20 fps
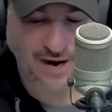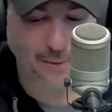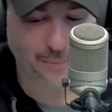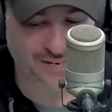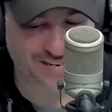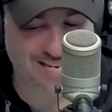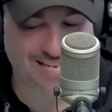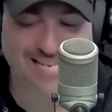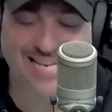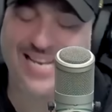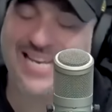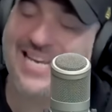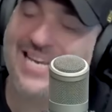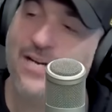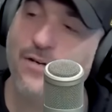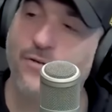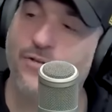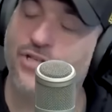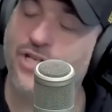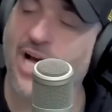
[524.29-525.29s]
I would need to
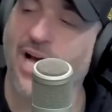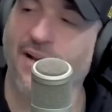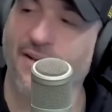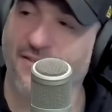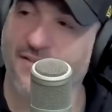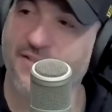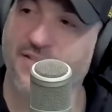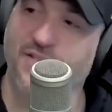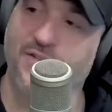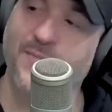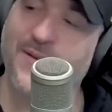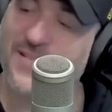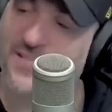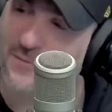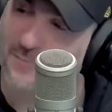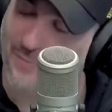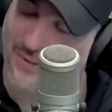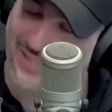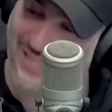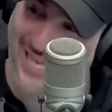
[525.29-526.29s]
hear Jonathan
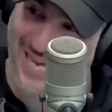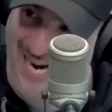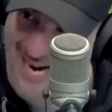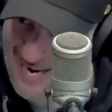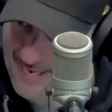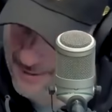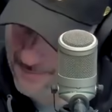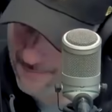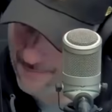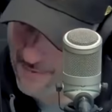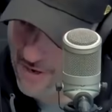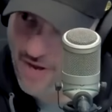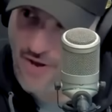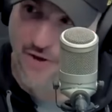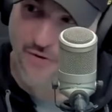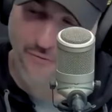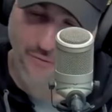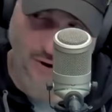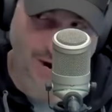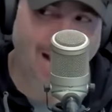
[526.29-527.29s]
Smith's plan
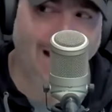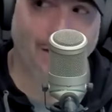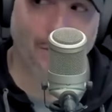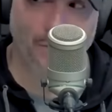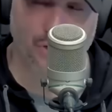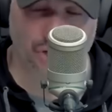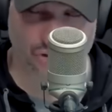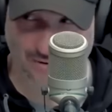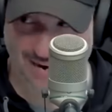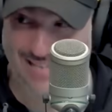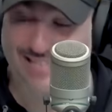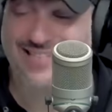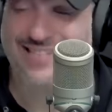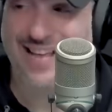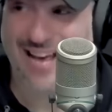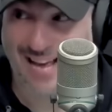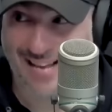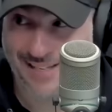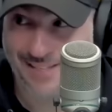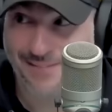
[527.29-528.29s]
for how to address
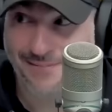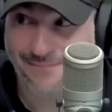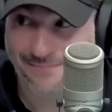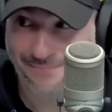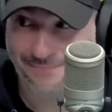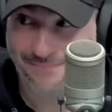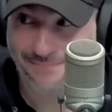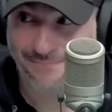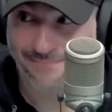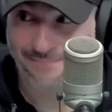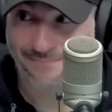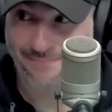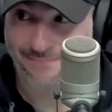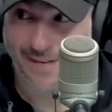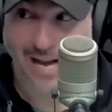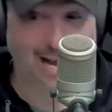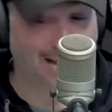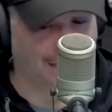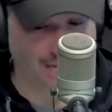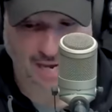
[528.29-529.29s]
that.
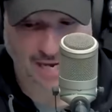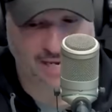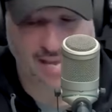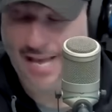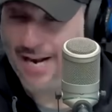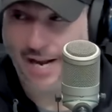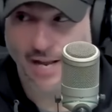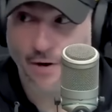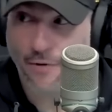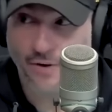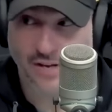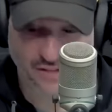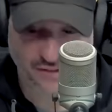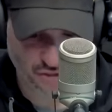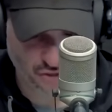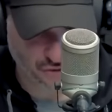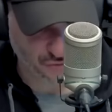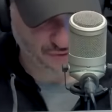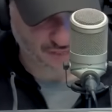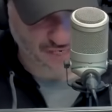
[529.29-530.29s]
I again, I don't get
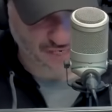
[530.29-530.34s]
to do